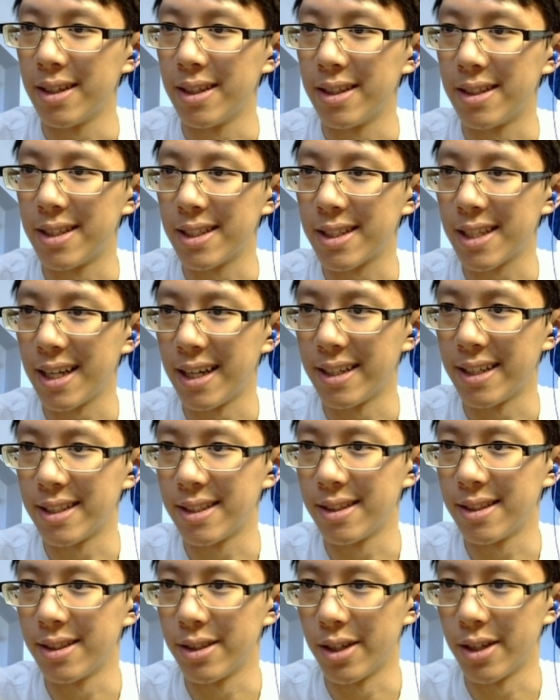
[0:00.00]
It just
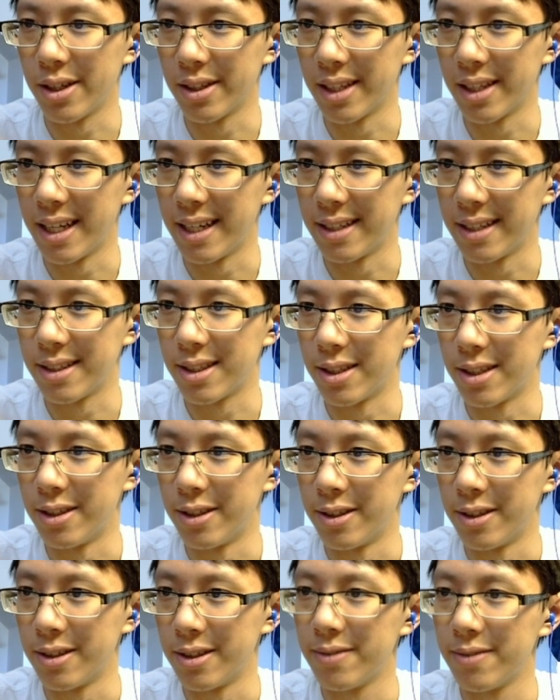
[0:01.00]
has non-land,
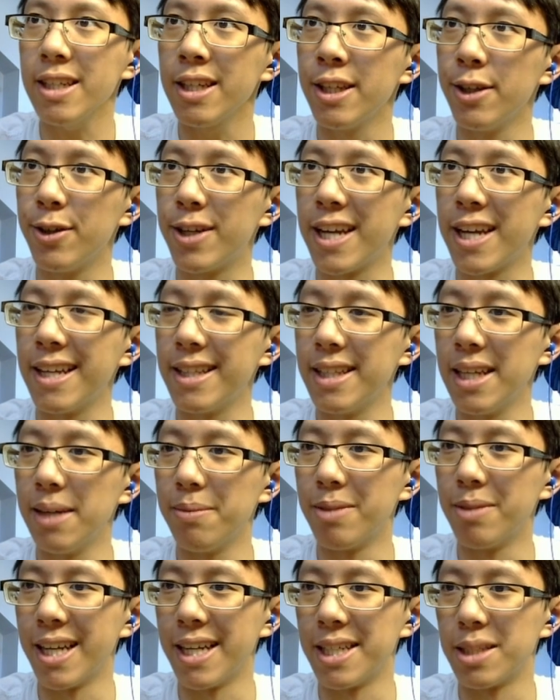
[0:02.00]
so you can't
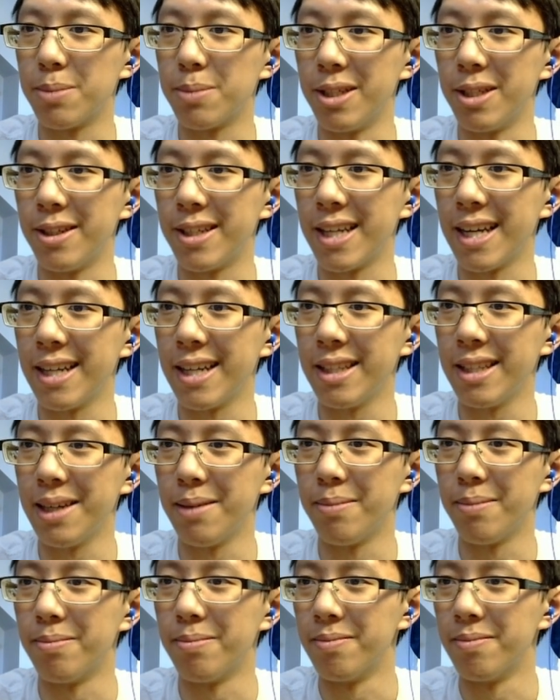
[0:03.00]
name lands, but you can
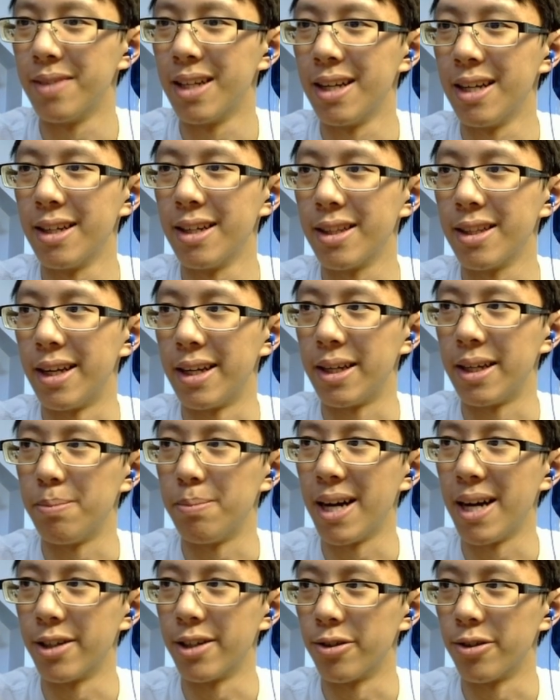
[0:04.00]
name like
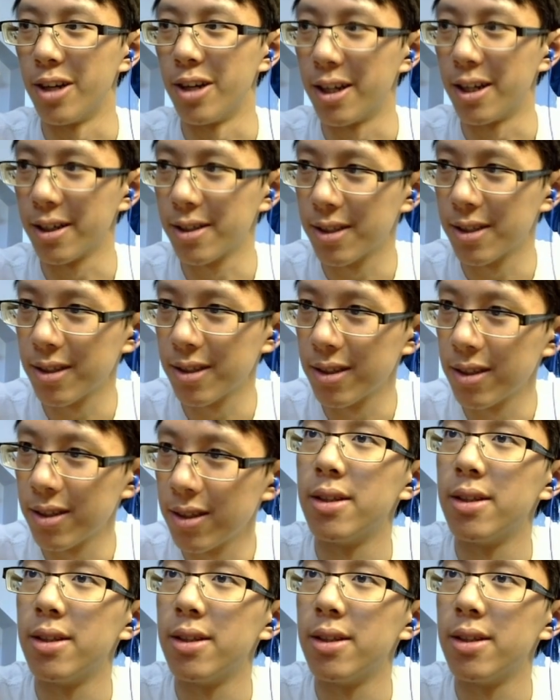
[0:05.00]
mana rocks.